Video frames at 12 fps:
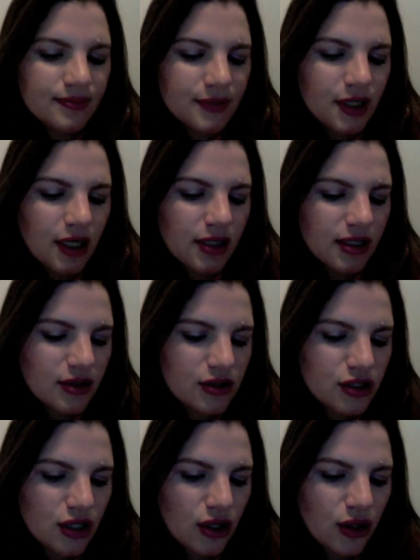color.
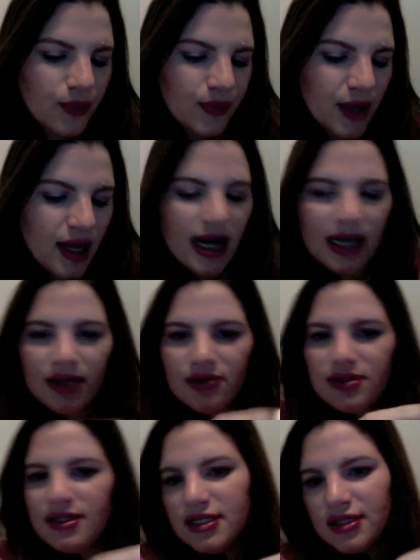So I use
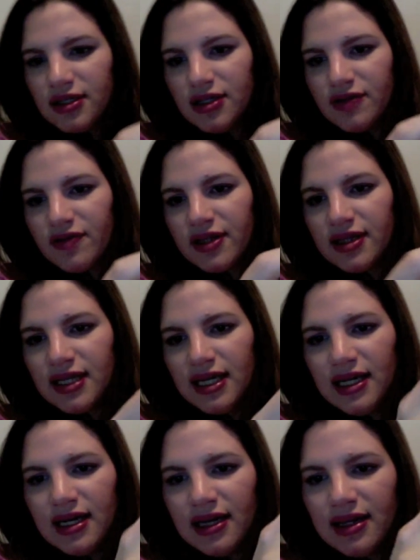this all over the
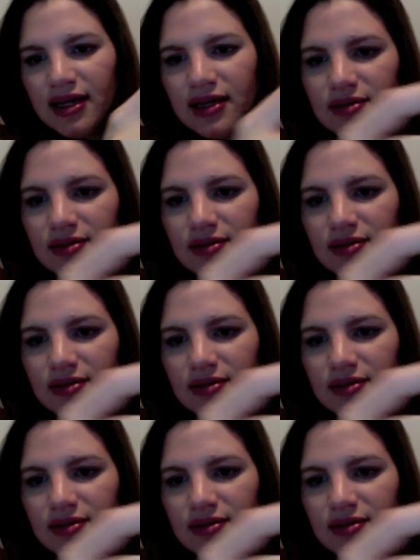lid, and then